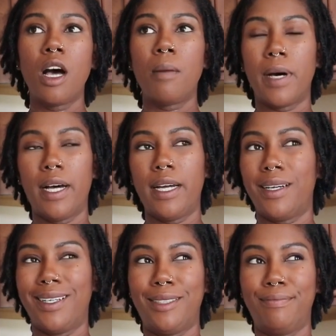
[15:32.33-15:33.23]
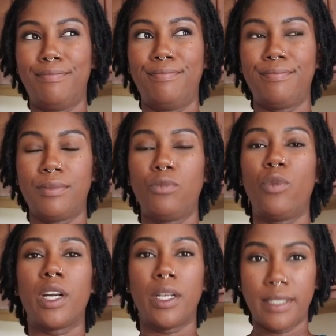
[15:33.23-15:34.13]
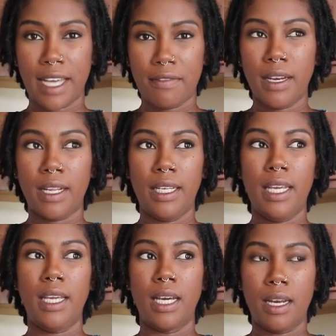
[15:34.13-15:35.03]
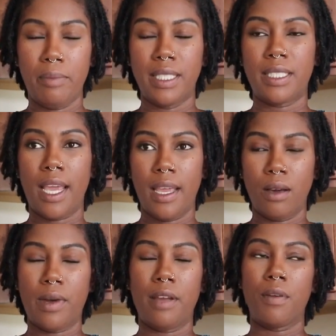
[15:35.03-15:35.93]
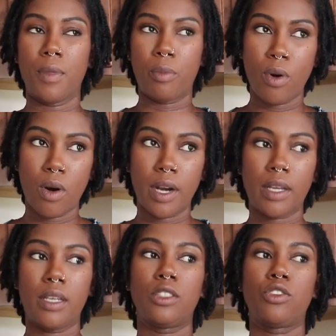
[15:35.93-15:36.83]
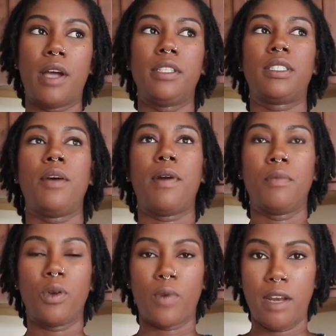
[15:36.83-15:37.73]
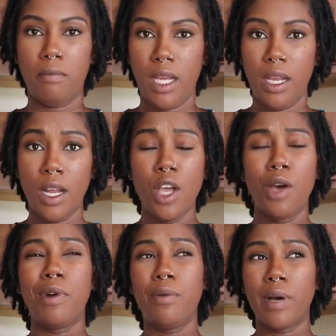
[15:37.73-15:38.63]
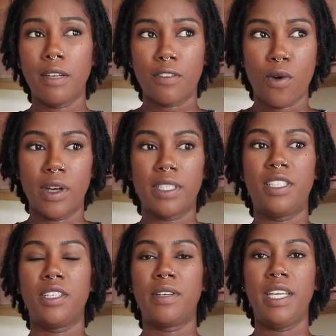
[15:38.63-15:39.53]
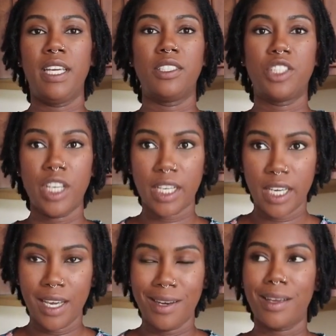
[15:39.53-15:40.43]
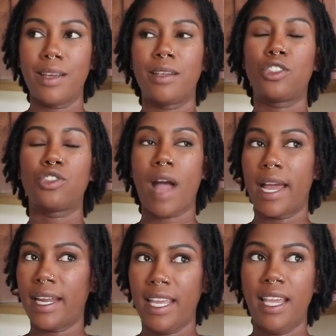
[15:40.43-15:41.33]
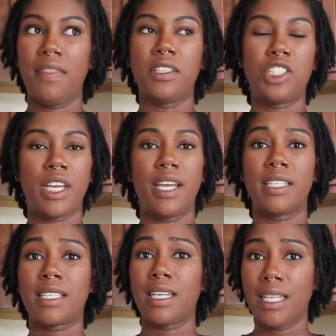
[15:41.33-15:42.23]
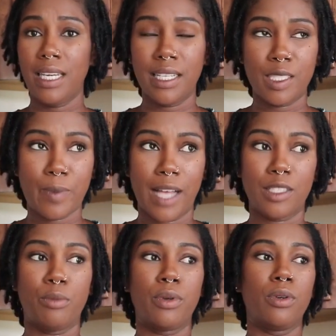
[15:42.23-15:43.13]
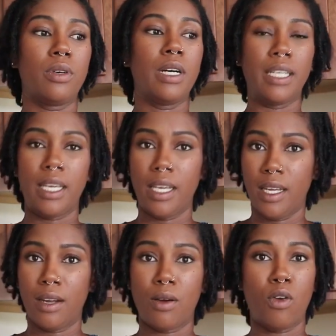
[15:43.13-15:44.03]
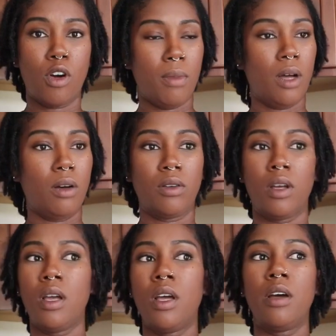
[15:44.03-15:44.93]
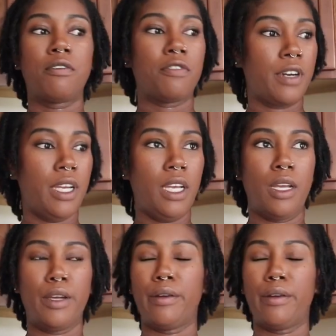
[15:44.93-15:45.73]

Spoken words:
but we're definitely gonna be staying away from the pork, trying to stay away from the red meat. We will of course still eat chicken, try to eat the chicken as clean as possible, again, hormone free.